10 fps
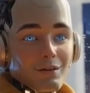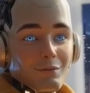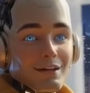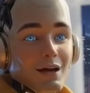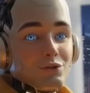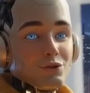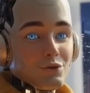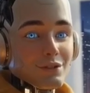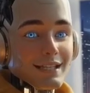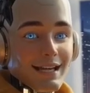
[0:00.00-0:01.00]
without
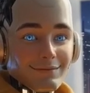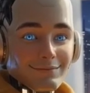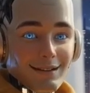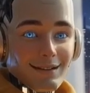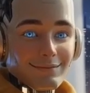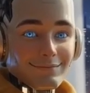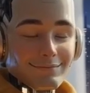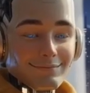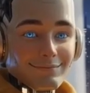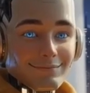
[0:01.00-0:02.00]
choosing an avatar.
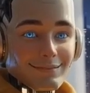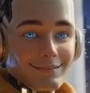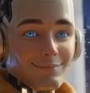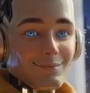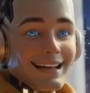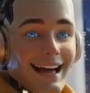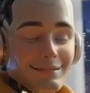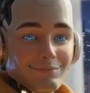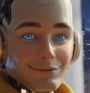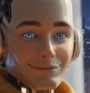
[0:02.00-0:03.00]
With
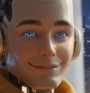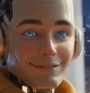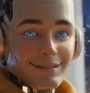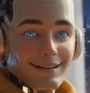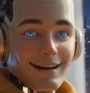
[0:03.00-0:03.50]
Add Motion,